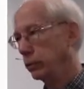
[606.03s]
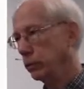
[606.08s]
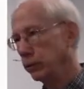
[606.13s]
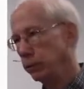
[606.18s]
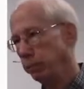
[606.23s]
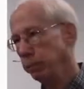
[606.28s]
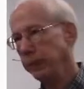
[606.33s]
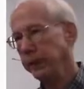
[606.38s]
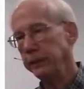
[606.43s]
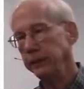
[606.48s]
or
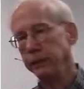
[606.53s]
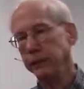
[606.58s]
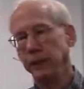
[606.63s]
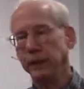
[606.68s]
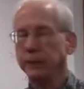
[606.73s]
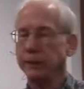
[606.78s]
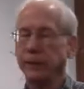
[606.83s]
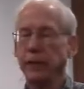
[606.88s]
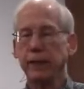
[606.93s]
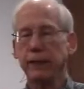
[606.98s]
speeches.
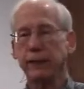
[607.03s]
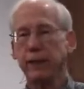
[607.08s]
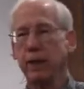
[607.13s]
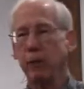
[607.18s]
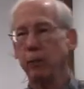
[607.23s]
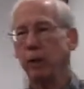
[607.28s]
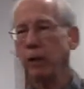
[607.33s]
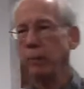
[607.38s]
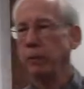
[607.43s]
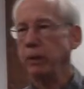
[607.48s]
I say it
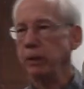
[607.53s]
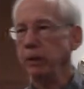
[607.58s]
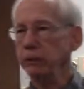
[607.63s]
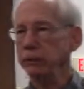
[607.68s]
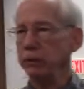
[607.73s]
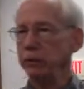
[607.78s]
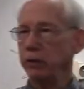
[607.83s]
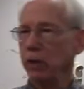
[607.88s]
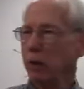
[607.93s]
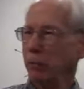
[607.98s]
that way
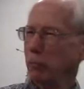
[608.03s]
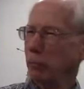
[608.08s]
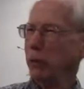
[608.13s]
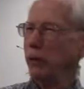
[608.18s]
because they're not